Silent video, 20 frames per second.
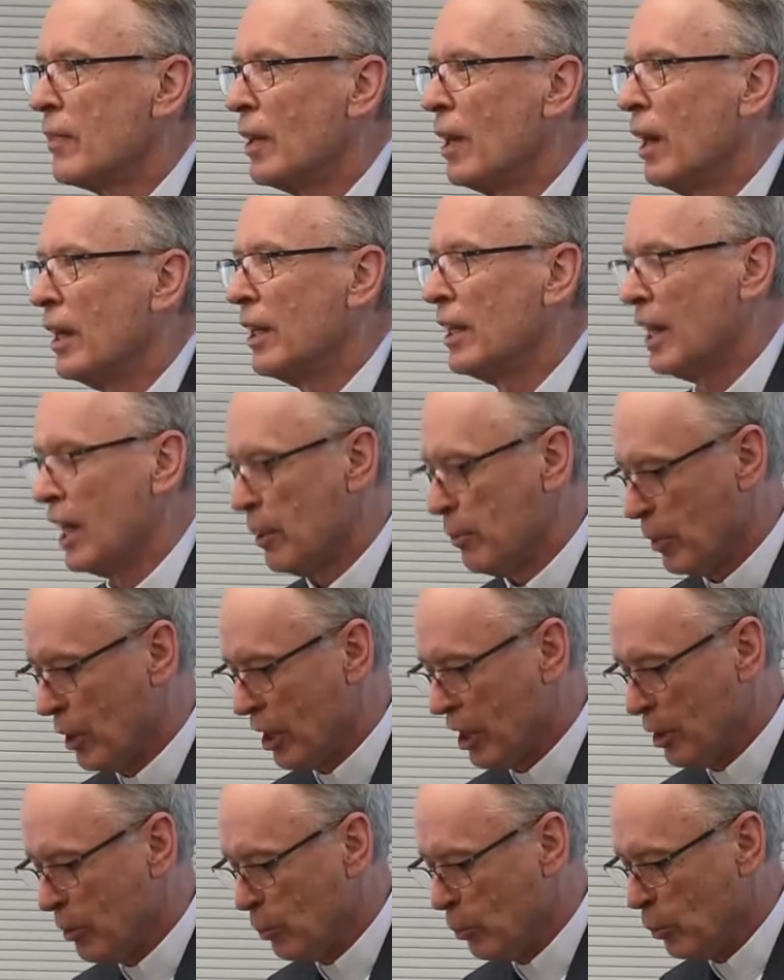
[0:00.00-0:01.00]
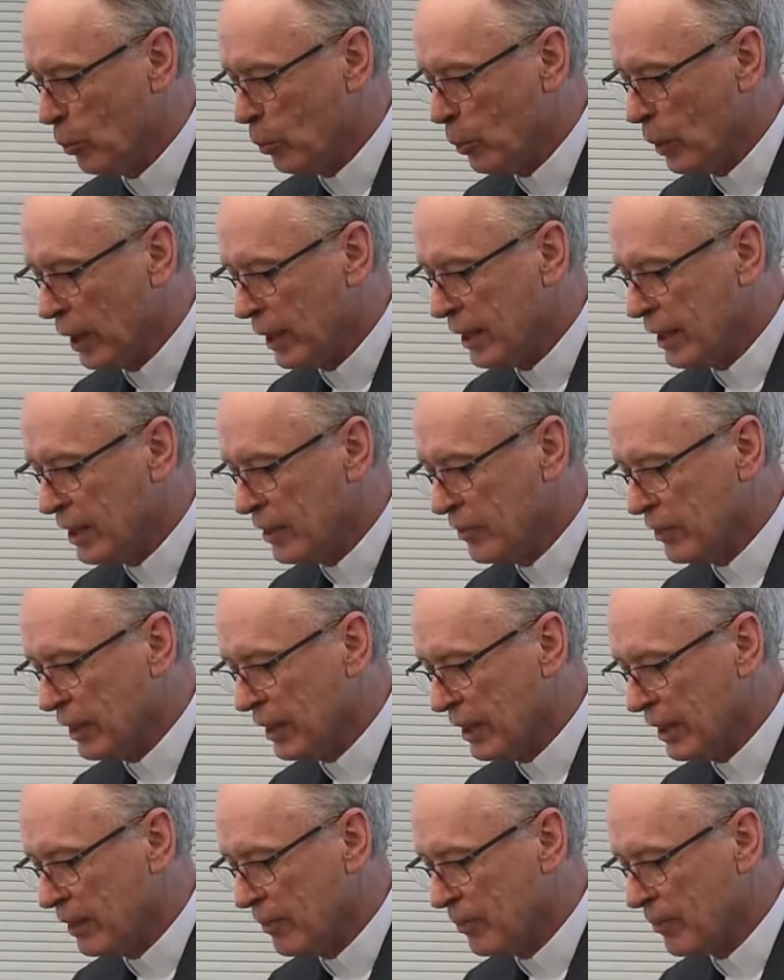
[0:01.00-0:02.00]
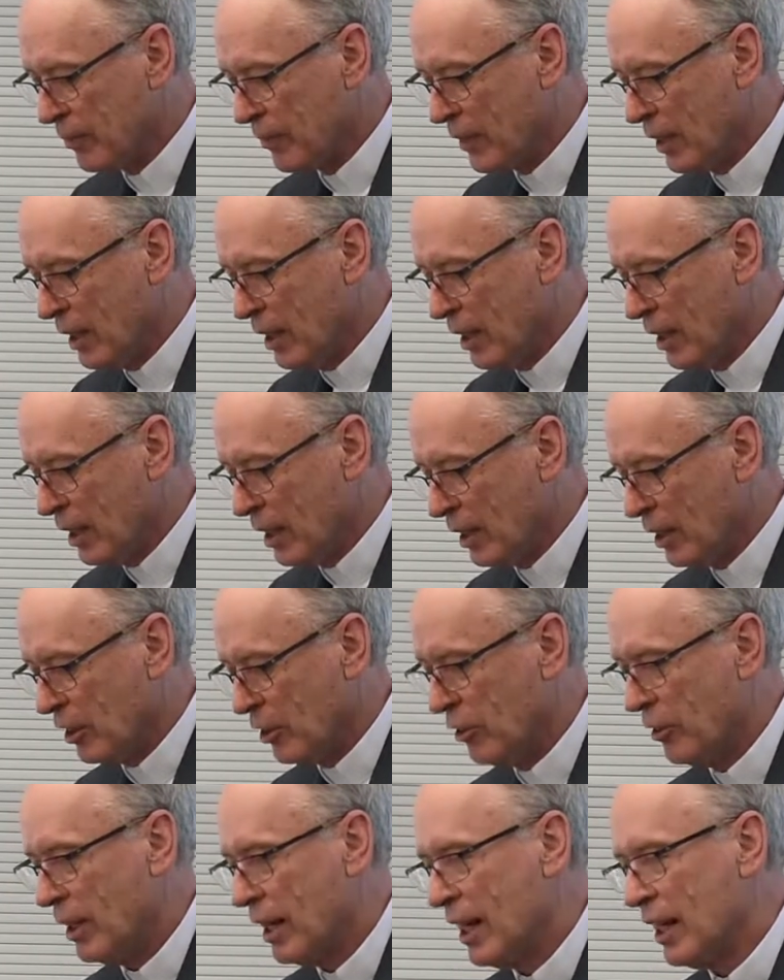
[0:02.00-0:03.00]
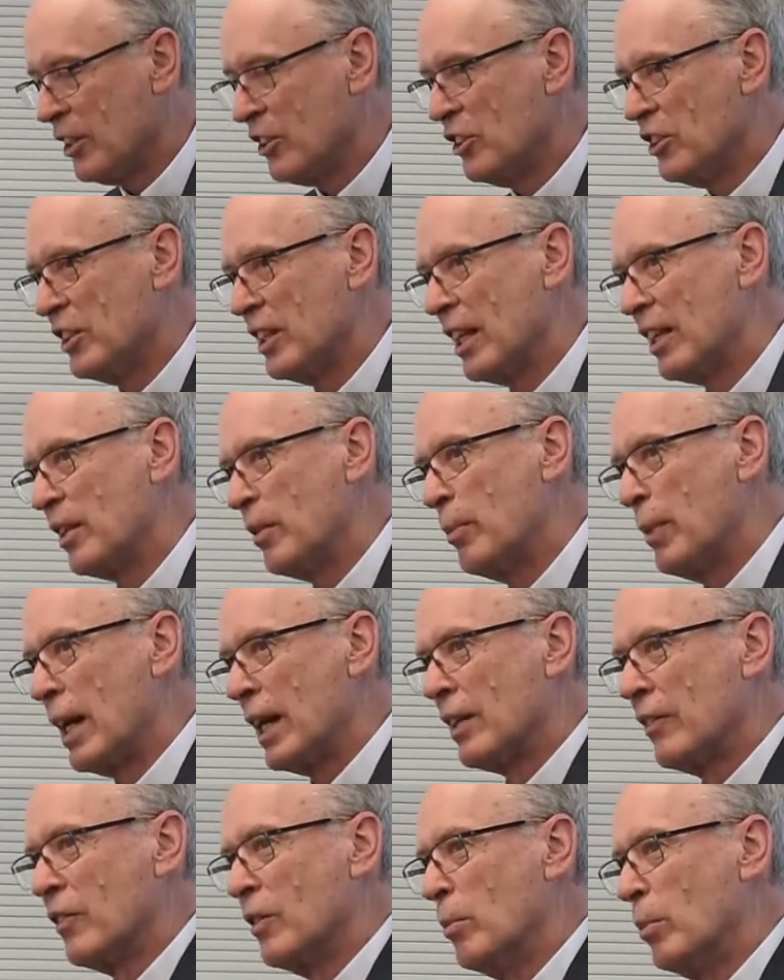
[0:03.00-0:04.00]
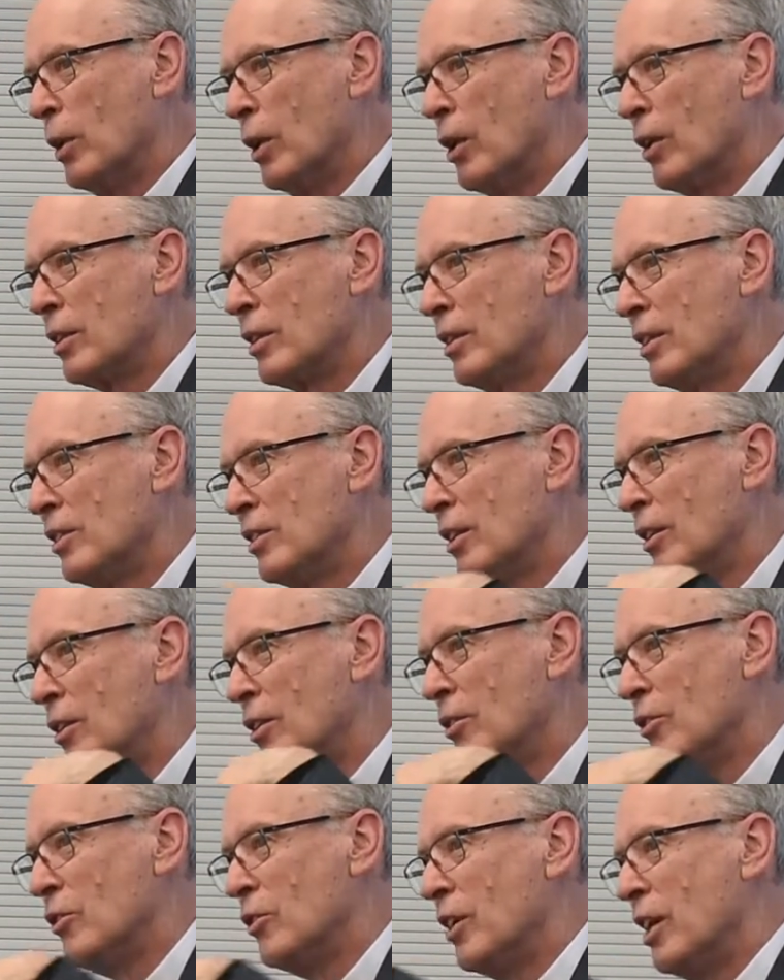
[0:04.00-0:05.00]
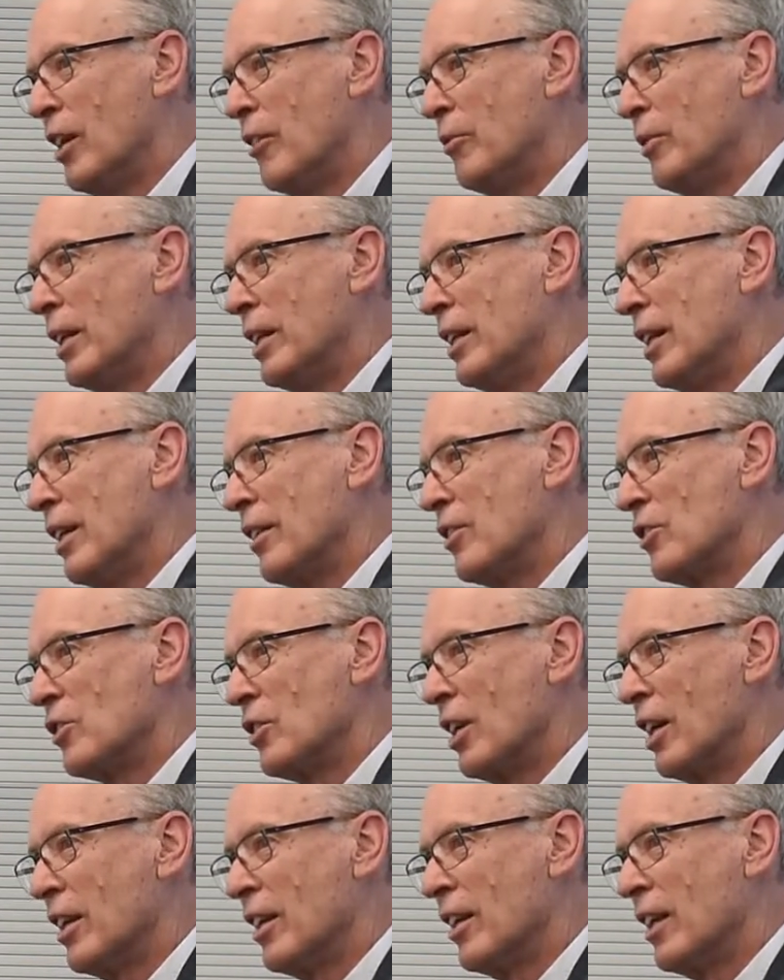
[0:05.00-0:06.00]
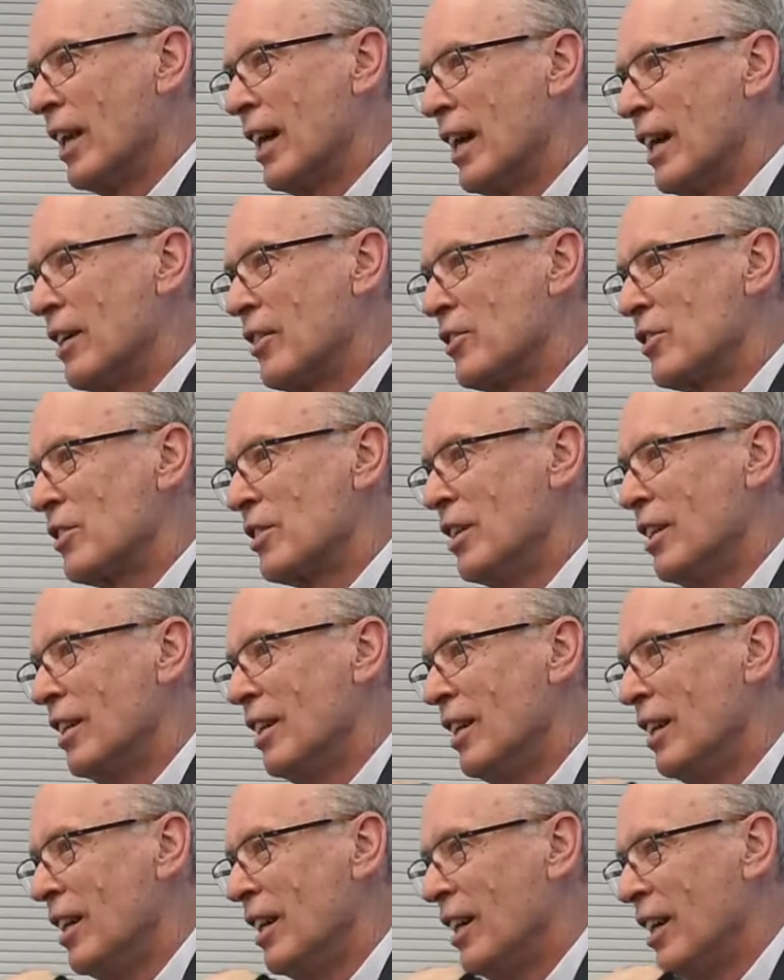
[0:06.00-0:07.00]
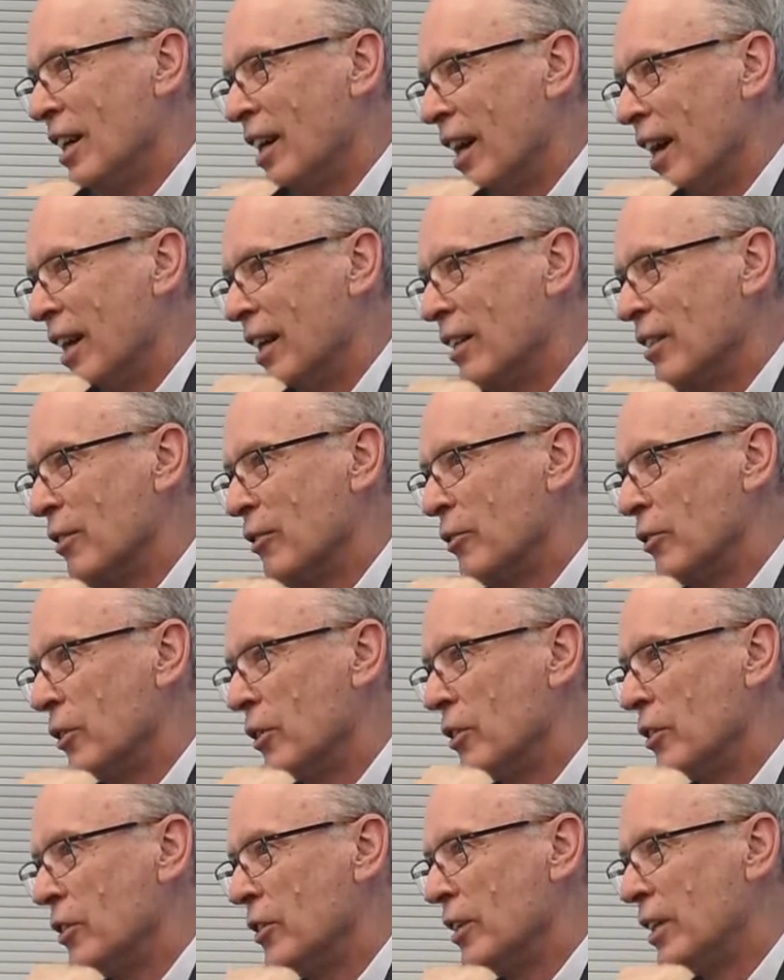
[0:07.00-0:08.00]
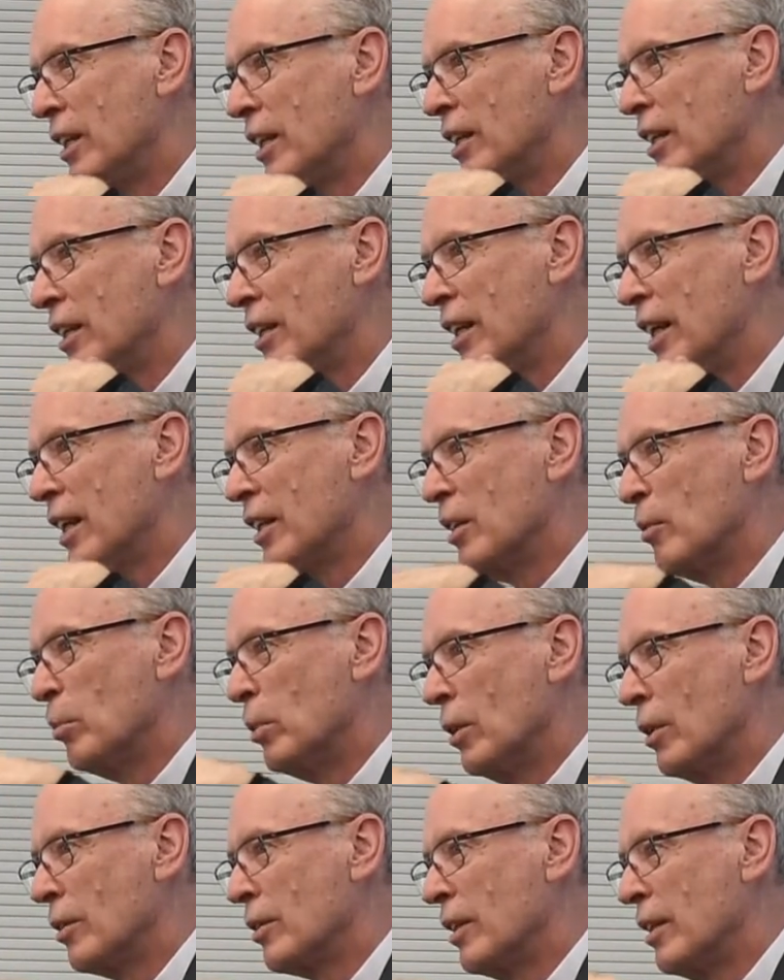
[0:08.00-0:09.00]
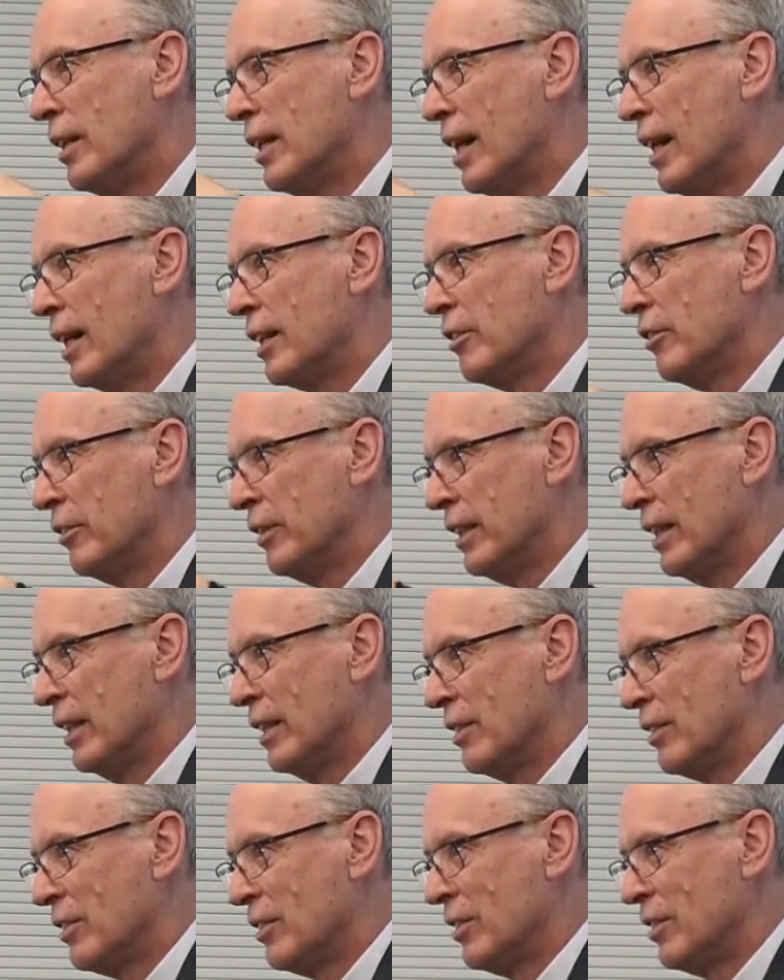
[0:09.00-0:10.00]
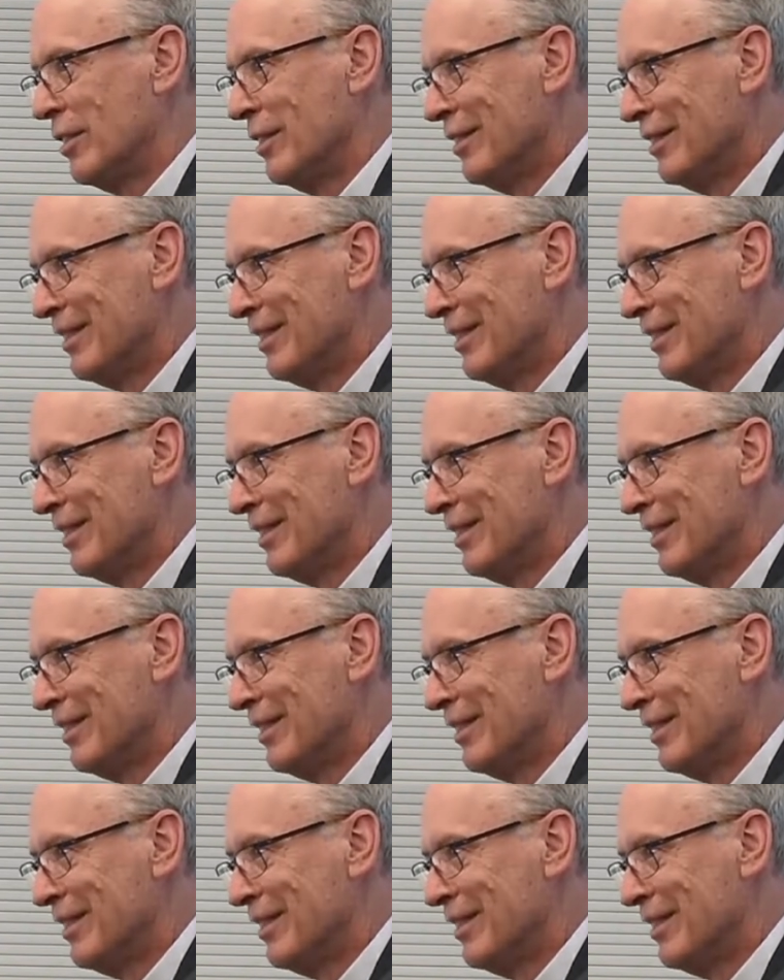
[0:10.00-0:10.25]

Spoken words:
I came home one evening. The garage is at the back of the block. There's a long driveway down the side of the house, and the further you get down the block, the darker it gets.